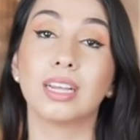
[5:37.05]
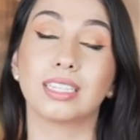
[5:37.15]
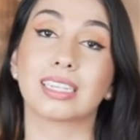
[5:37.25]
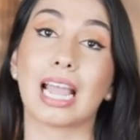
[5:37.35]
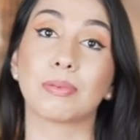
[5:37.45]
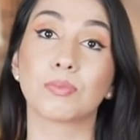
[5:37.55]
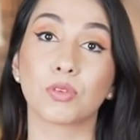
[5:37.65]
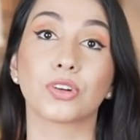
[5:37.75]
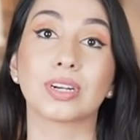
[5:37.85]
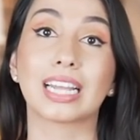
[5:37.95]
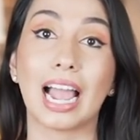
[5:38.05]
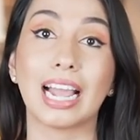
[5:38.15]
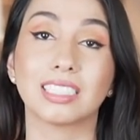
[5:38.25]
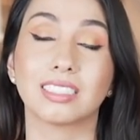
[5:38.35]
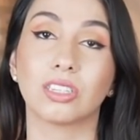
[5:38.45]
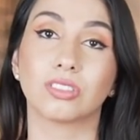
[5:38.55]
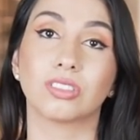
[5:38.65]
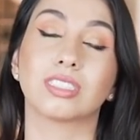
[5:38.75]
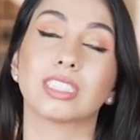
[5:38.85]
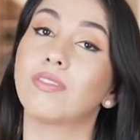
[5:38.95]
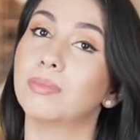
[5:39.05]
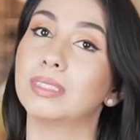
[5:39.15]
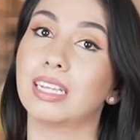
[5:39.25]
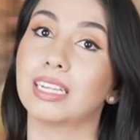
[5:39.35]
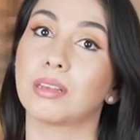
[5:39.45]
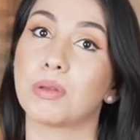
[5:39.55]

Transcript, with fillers: It's a cap embroidery guide that tells you the seven mistakes